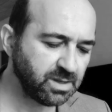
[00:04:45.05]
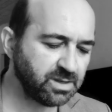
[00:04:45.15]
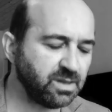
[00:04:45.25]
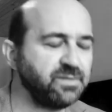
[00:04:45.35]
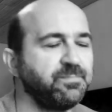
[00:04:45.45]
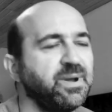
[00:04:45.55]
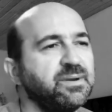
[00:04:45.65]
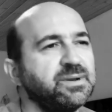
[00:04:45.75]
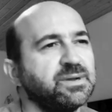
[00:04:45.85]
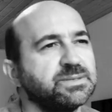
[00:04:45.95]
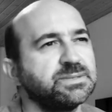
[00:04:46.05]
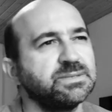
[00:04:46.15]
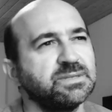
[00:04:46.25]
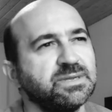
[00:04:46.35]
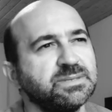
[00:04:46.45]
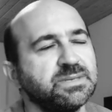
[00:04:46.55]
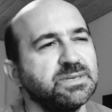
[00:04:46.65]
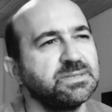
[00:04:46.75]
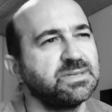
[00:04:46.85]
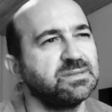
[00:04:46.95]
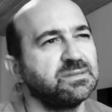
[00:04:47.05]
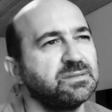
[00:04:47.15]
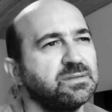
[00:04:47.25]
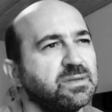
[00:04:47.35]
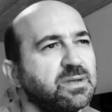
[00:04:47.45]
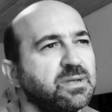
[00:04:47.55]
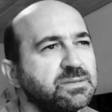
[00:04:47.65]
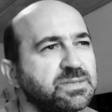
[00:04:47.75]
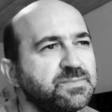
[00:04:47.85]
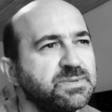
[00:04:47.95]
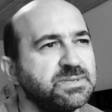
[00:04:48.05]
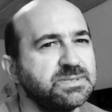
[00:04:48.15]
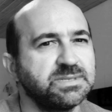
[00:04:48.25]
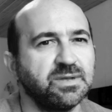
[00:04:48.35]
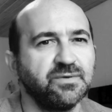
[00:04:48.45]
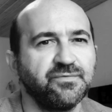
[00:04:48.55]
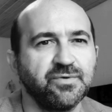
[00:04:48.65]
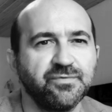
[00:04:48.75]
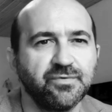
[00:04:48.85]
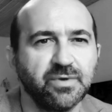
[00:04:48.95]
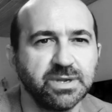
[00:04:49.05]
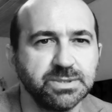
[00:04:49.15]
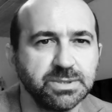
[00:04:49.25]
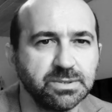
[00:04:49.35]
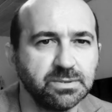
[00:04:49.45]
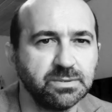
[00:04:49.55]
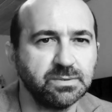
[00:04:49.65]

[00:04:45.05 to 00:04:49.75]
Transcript: Another paradox, they say, is that the concept is self-referential.